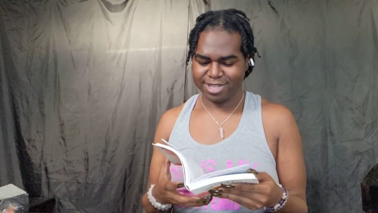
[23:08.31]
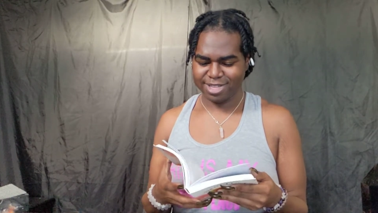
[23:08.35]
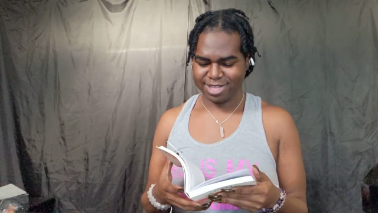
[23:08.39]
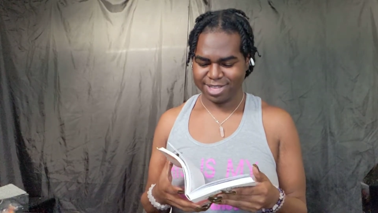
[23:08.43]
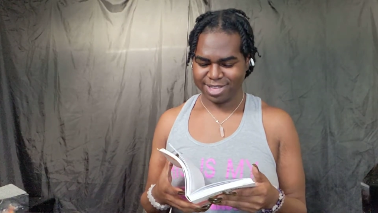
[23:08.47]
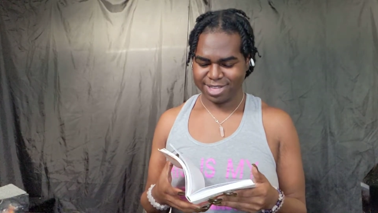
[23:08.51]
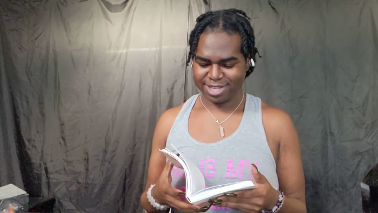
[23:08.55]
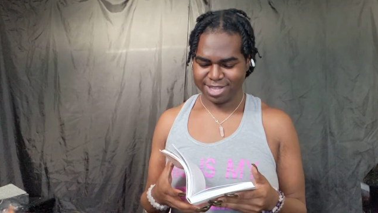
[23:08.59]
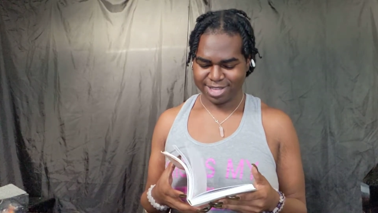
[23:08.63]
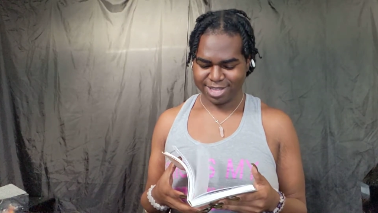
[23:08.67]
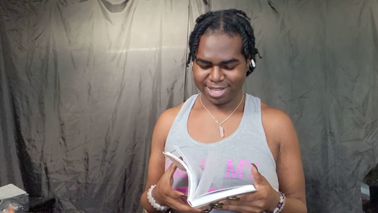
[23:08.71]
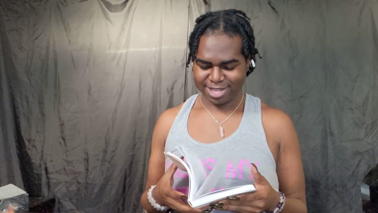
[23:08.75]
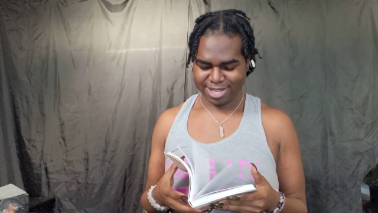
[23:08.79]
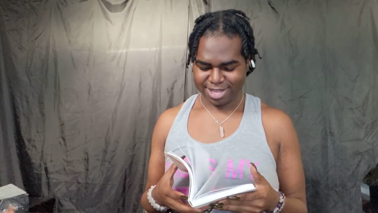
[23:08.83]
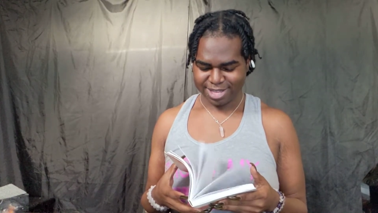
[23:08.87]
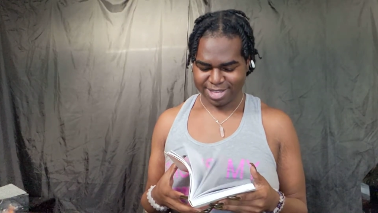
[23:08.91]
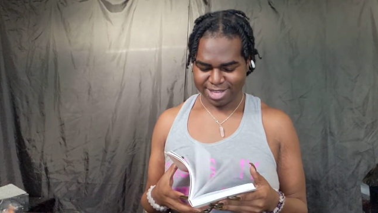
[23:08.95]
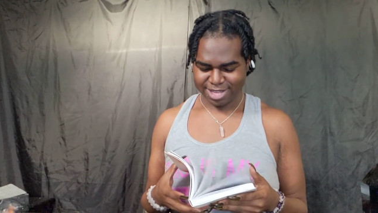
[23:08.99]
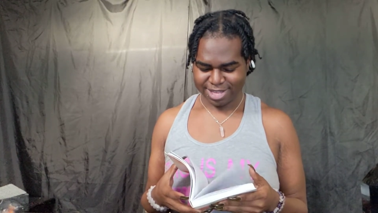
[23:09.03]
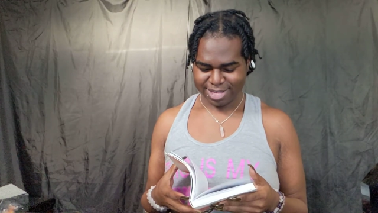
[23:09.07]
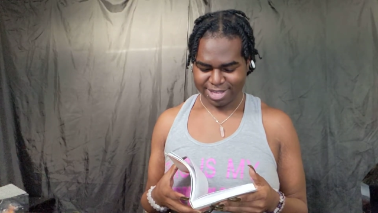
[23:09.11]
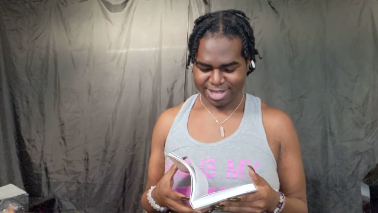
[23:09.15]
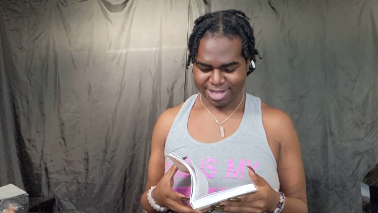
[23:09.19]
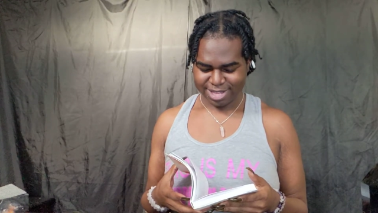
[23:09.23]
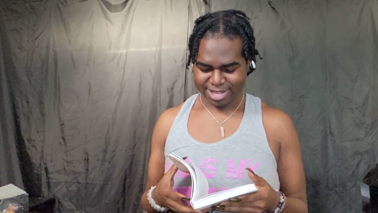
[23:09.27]

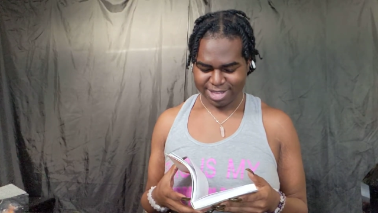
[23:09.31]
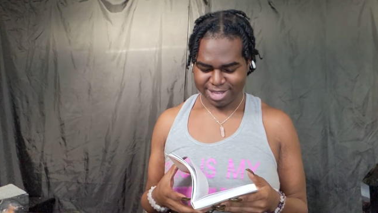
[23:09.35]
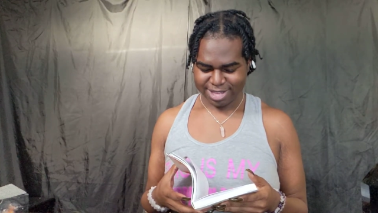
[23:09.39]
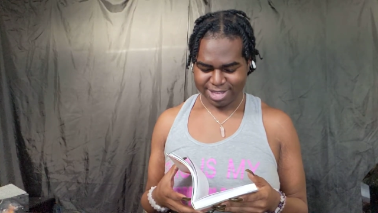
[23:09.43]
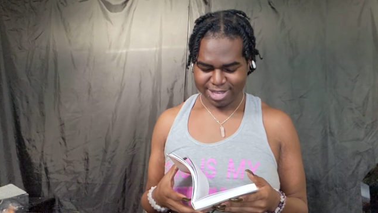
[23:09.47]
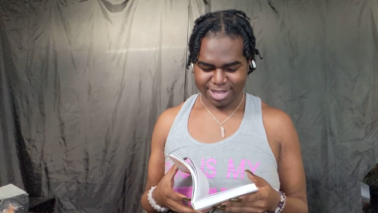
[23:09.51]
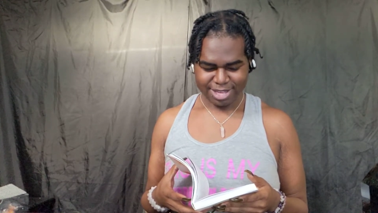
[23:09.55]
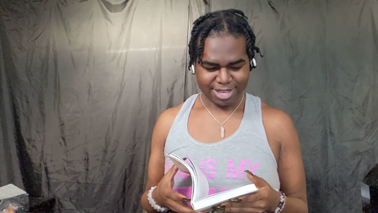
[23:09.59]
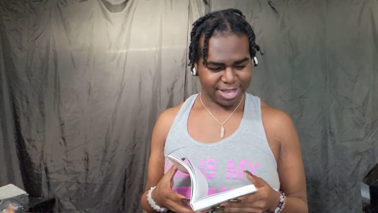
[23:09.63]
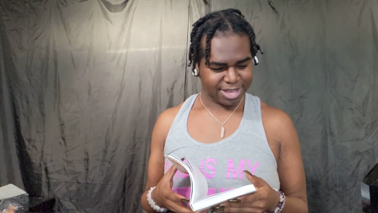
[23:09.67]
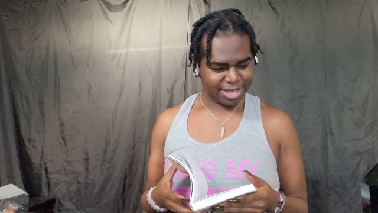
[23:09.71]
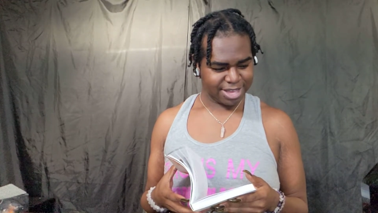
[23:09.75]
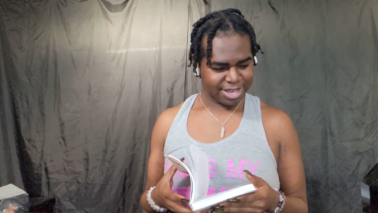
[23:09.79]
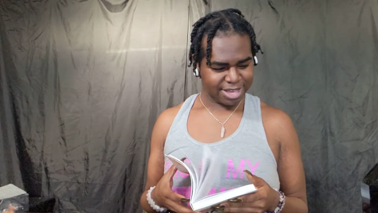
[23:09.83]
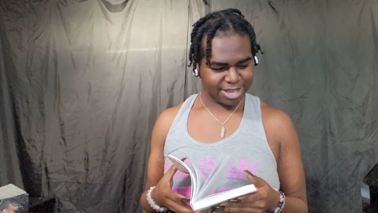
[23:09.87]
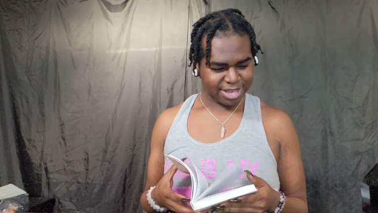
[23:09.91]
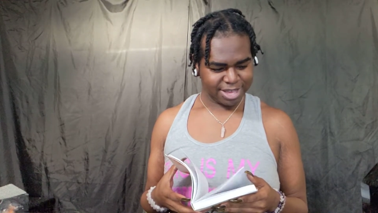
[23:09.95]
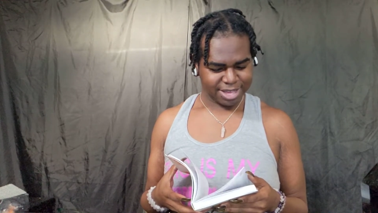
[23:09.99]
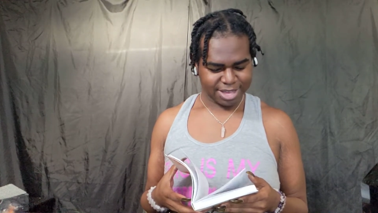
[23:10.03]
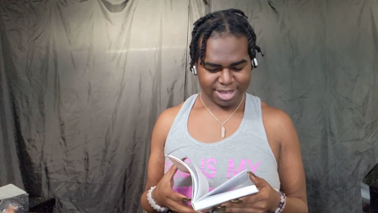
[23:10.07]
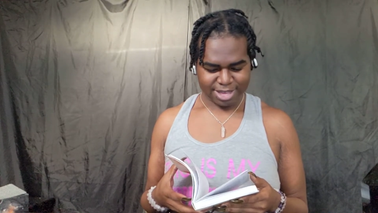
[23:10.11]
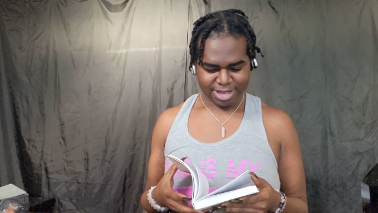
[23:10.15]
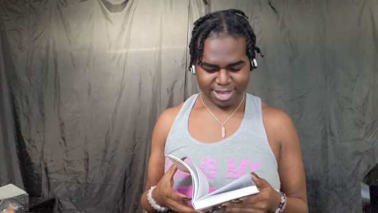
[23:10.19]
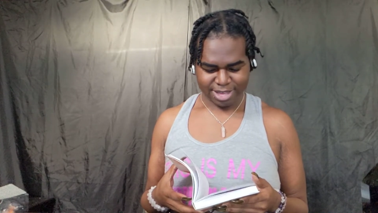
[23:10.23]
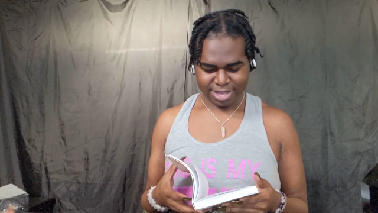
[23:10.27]
(silence)